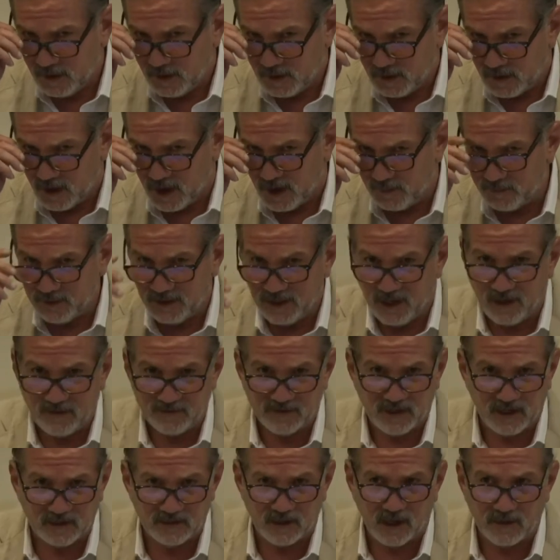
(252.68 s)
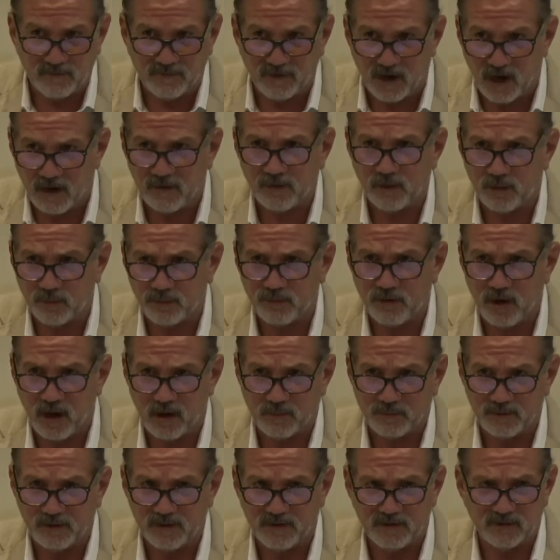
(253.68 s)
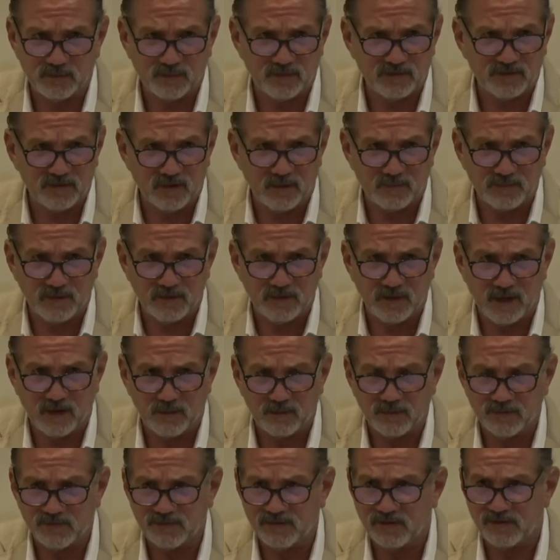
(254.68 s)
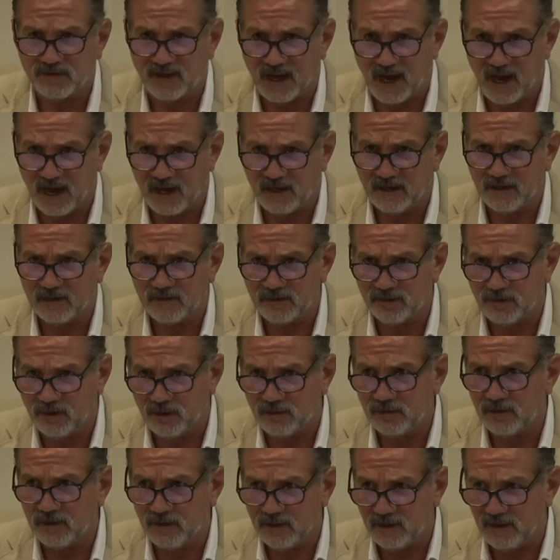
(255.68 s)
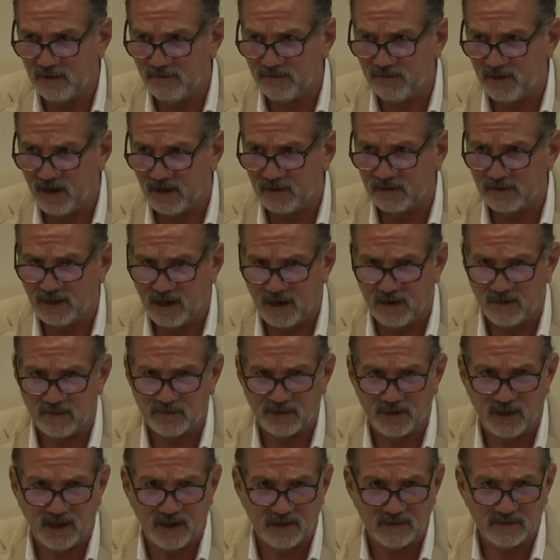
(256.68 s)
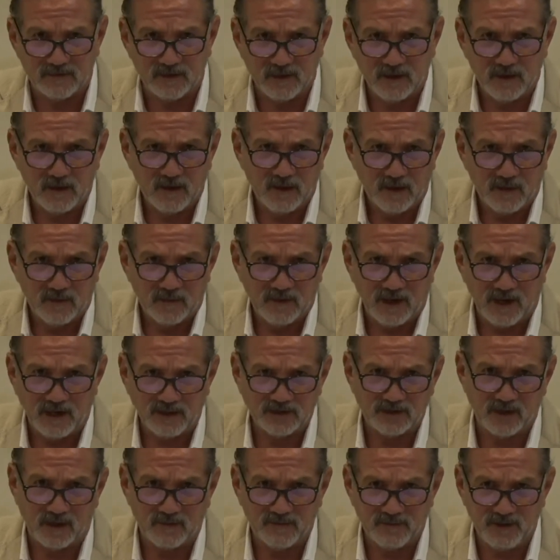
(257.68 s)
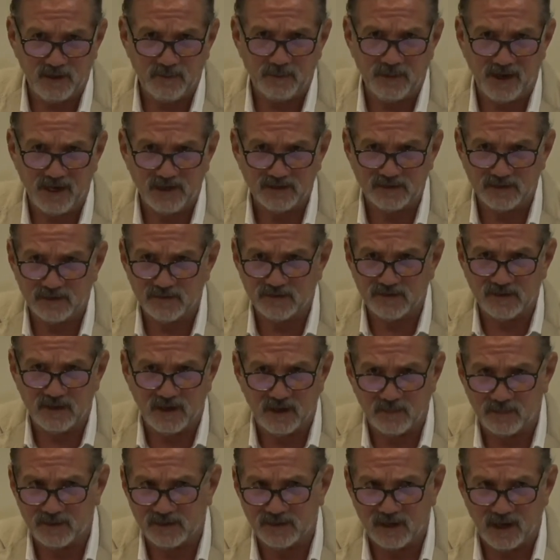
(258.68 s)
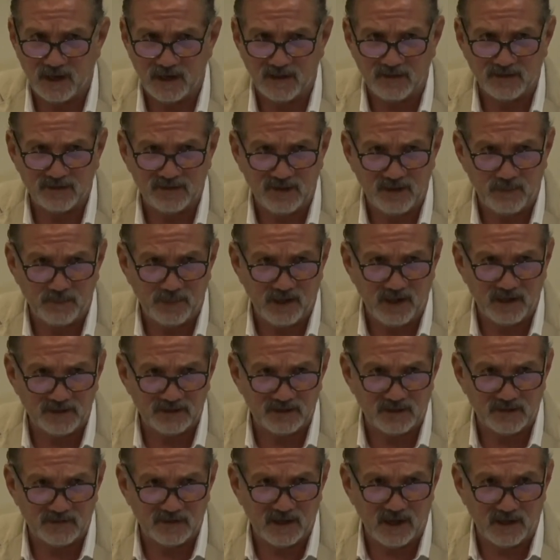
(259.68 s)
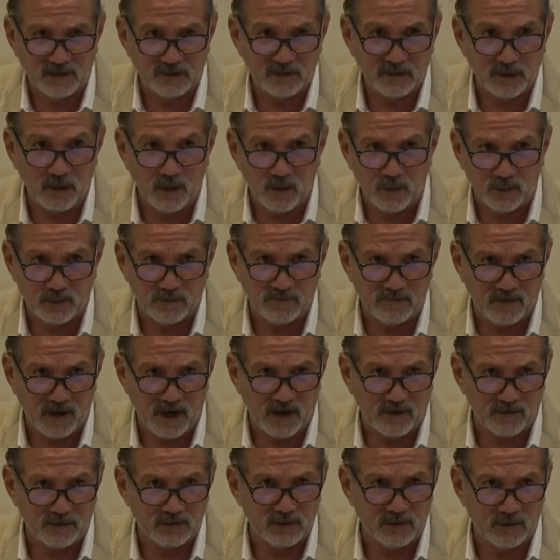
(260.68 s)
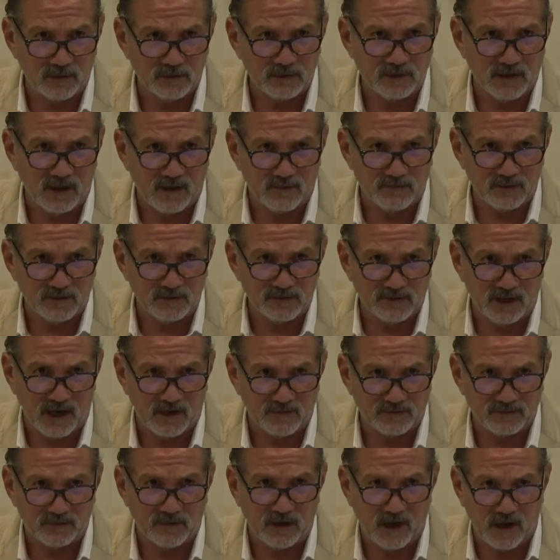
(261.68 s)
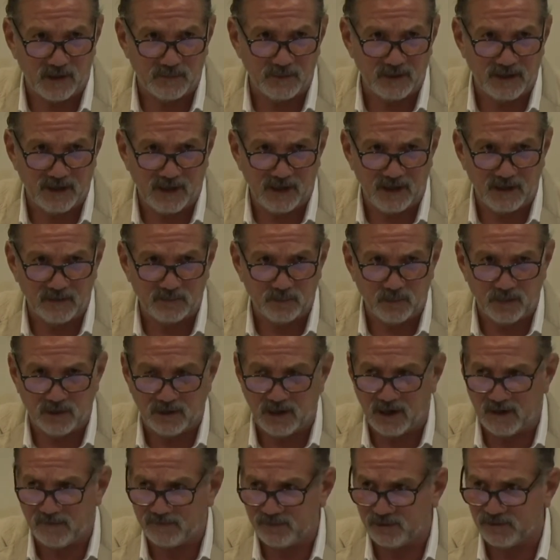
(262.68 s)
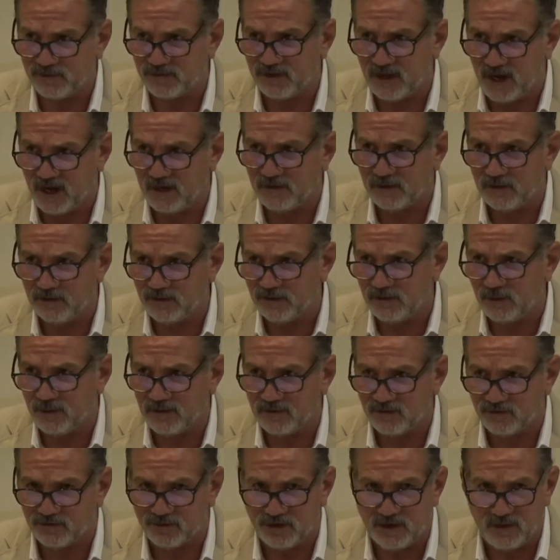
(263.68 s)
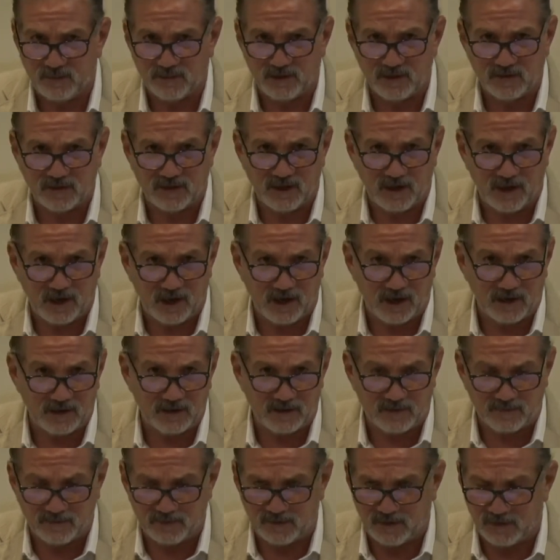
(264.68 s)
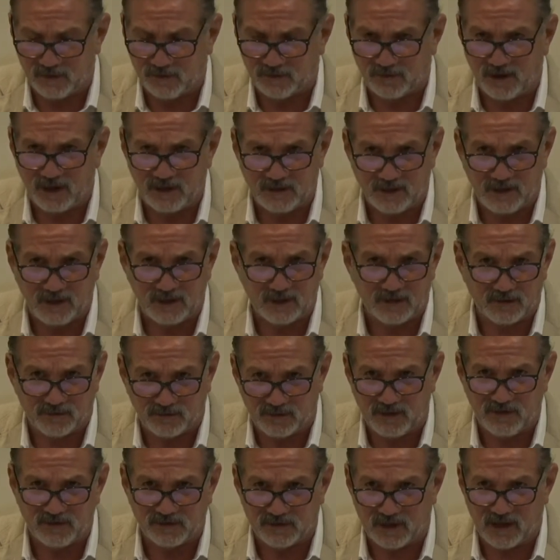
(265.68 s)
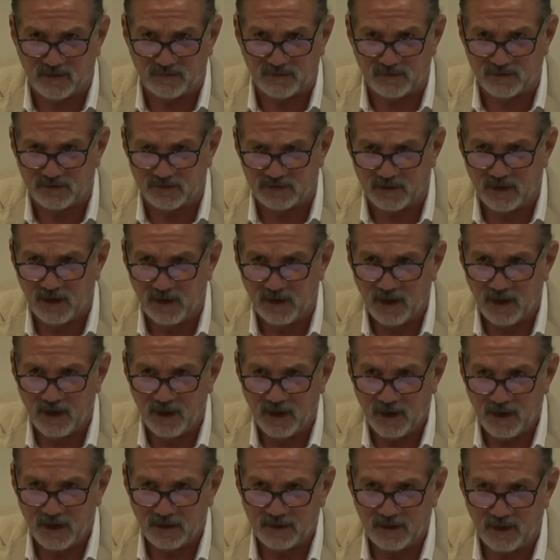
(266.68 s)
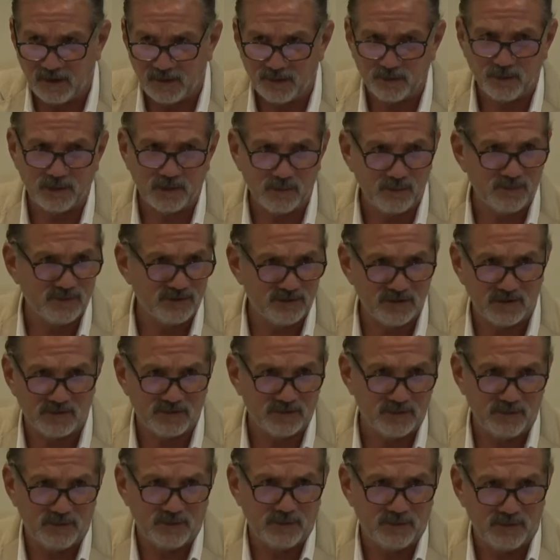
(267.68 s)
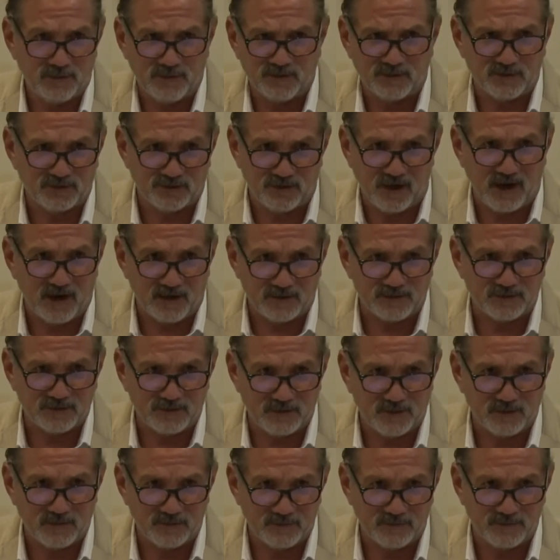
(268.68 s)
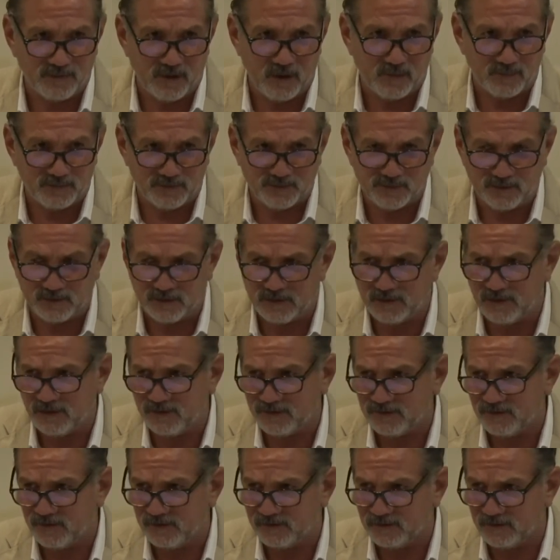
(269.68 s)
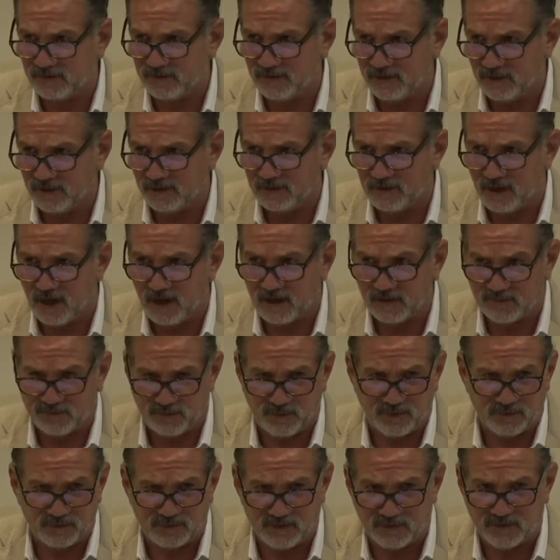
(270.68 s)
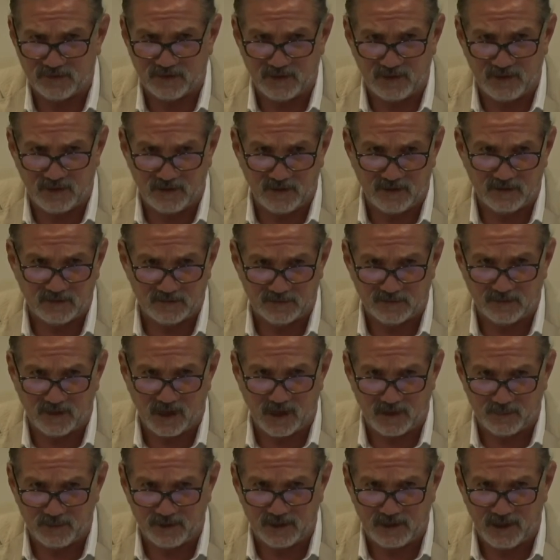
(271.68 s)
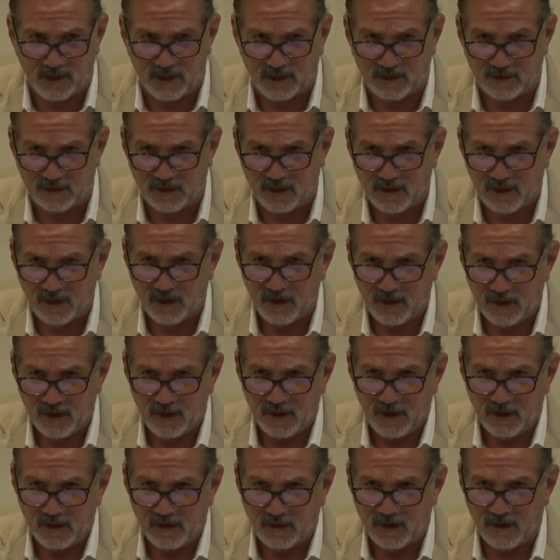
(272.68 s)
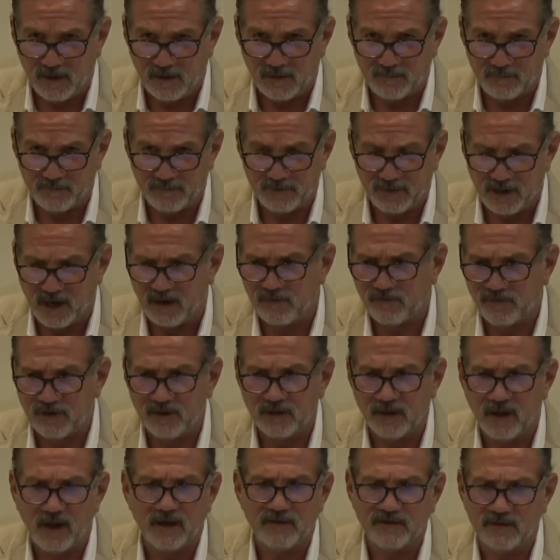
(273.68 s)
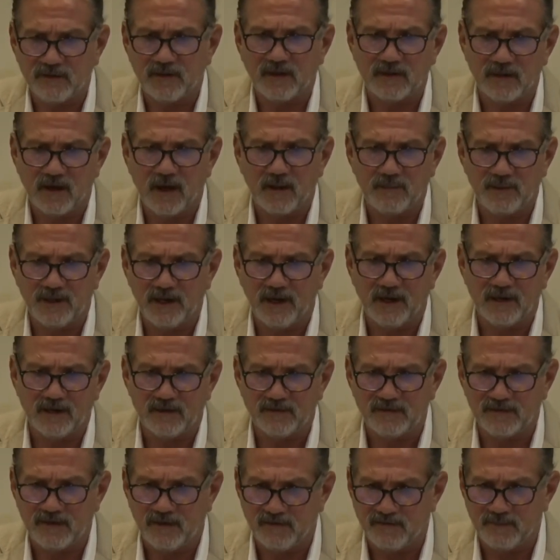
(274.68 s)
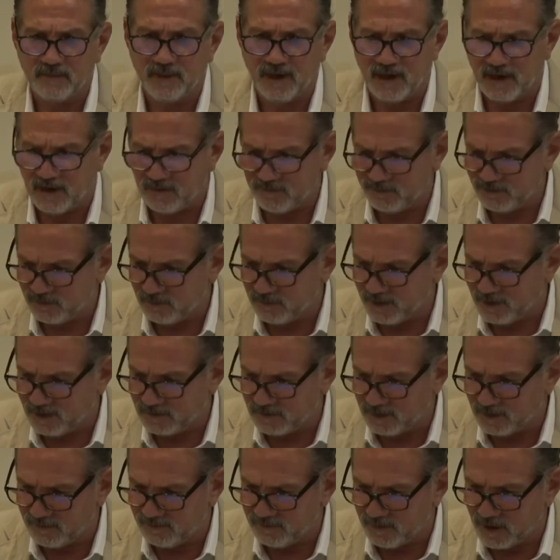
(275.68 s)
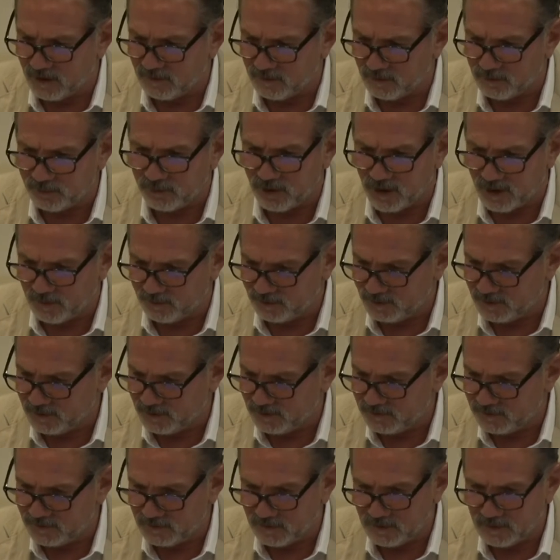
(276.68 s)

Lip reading: Ibogaine's antiviral properties were something that was just anecdotally found out, that HIV patients and hepatitis C patients had lower viral load levels after Ibogaine, where after standard US treatment, they had greatly increased levels. And I thought it was just due to the stress of pharmaceutically assisted detox versus the ease of Ibogaine, not realizing that Ibogaine itself may have some antiviral properties.